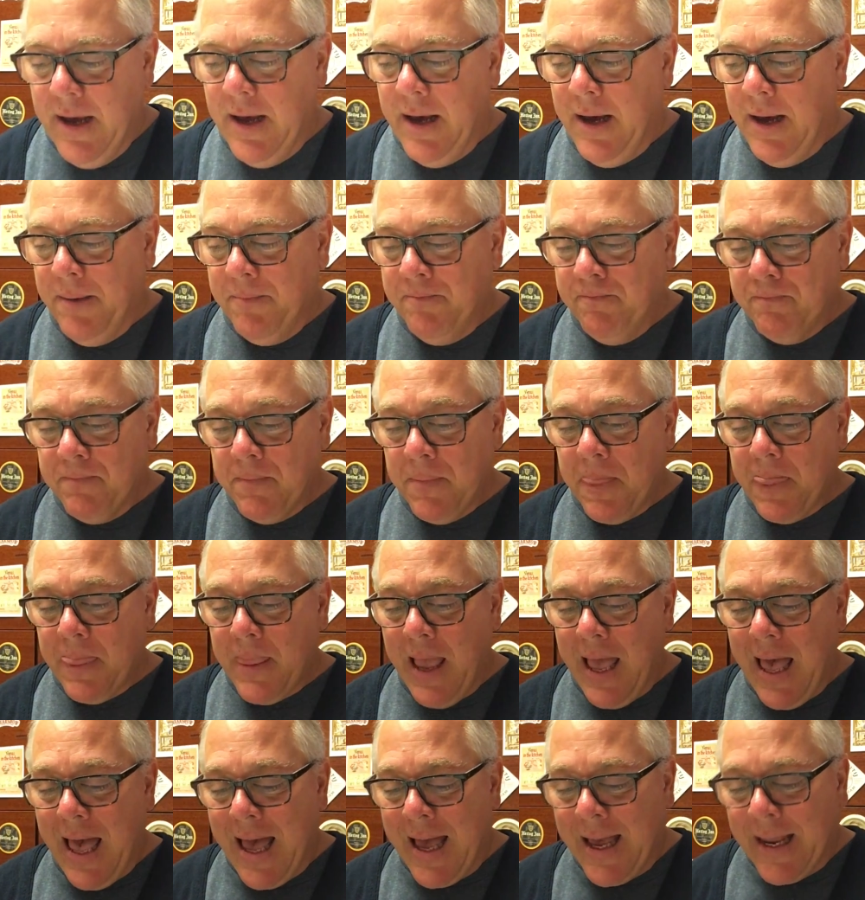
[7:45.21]

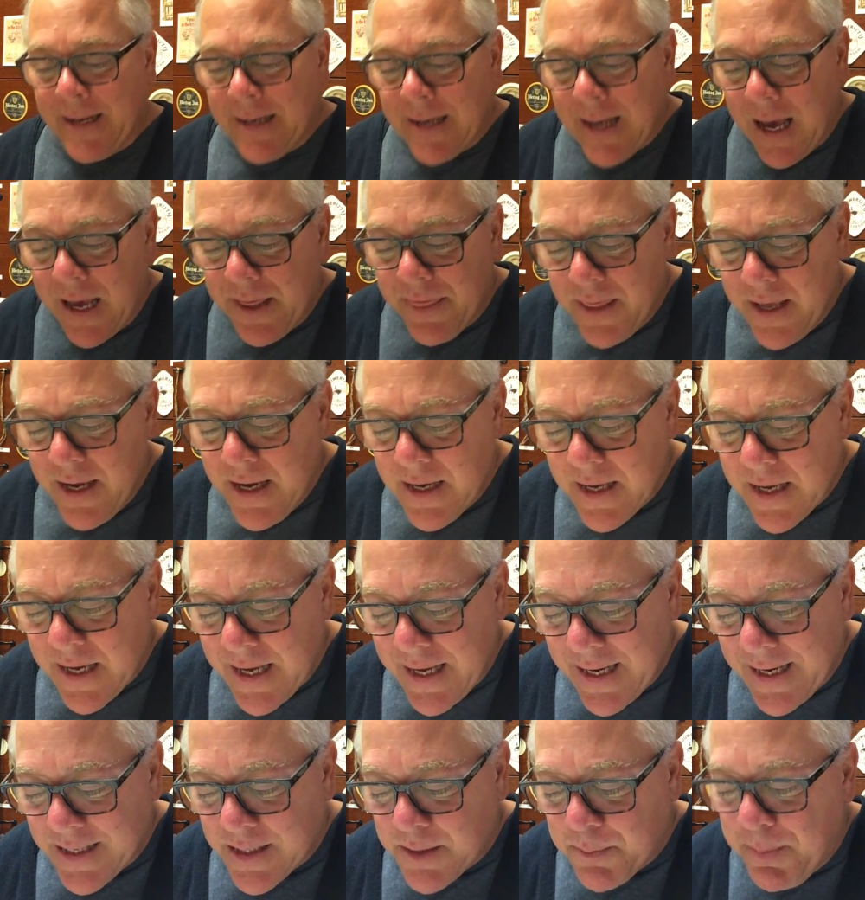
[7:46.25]
And I think
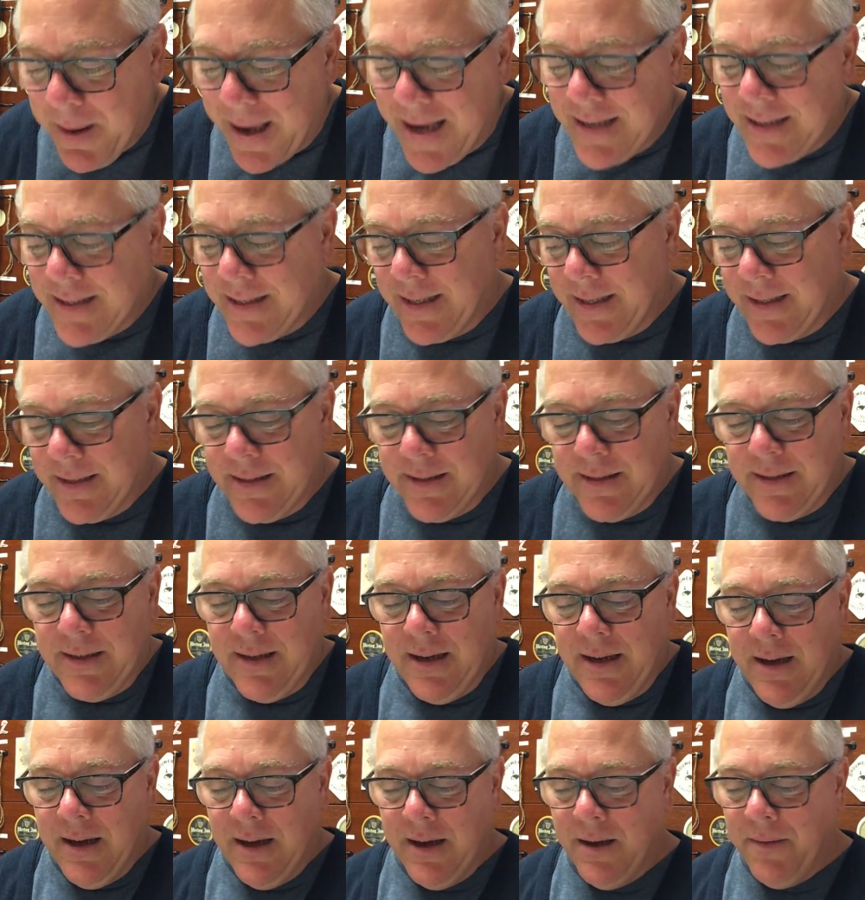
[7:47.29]
in its basics,
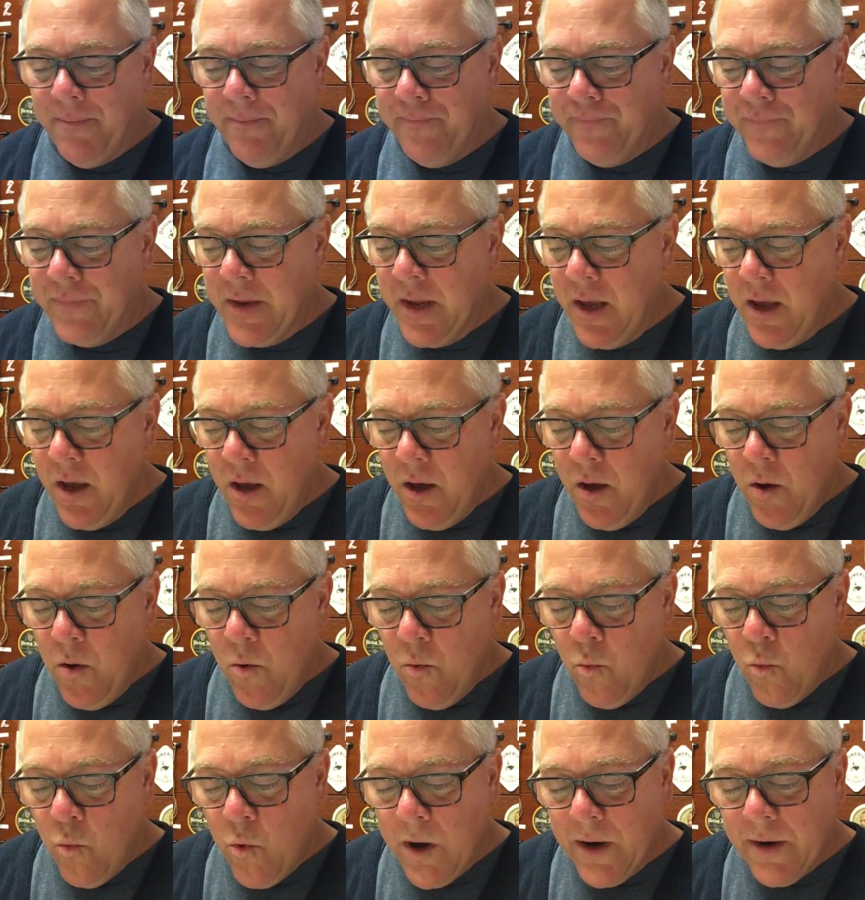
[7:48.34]

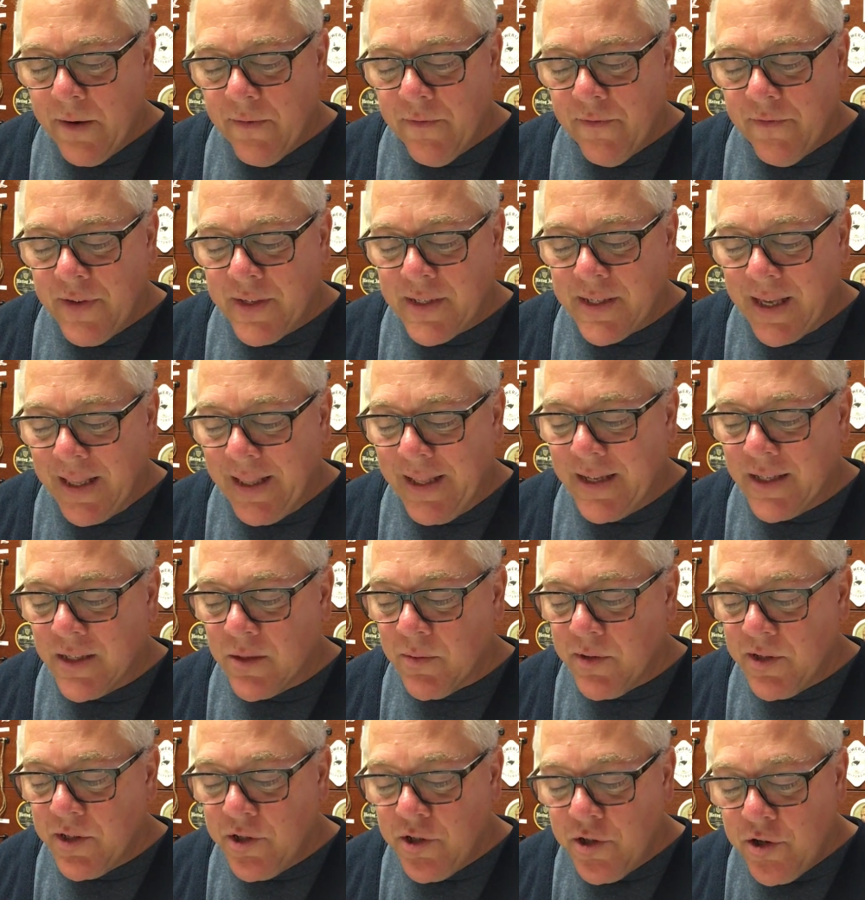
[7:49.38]
what
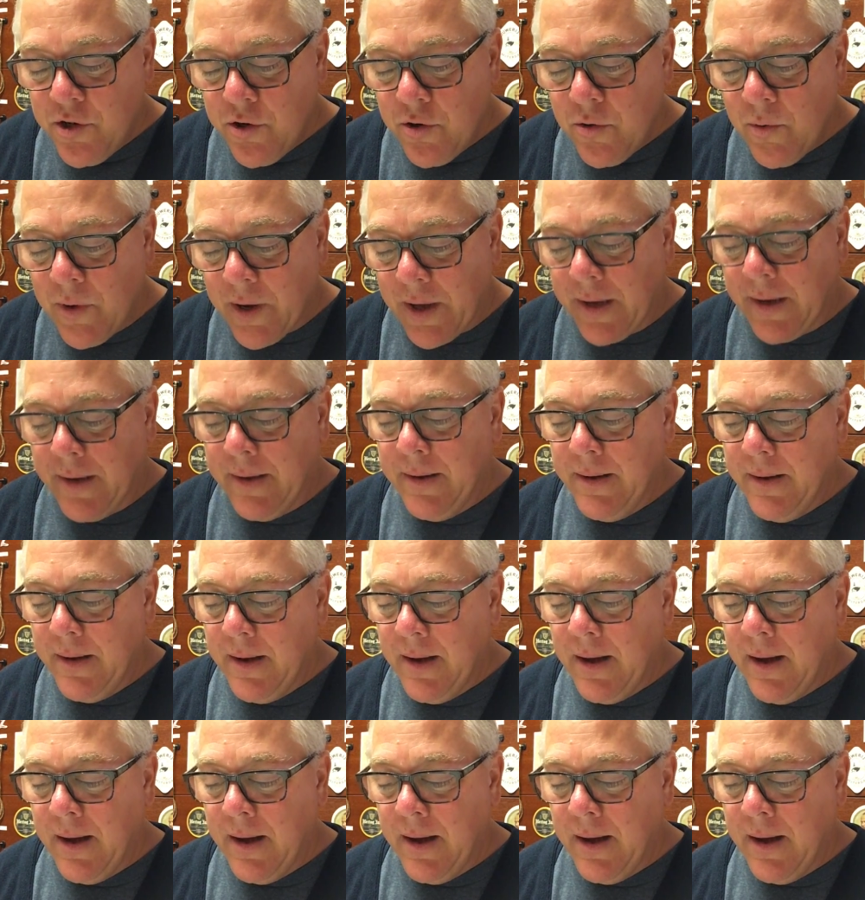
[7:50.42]
Vesalius was doing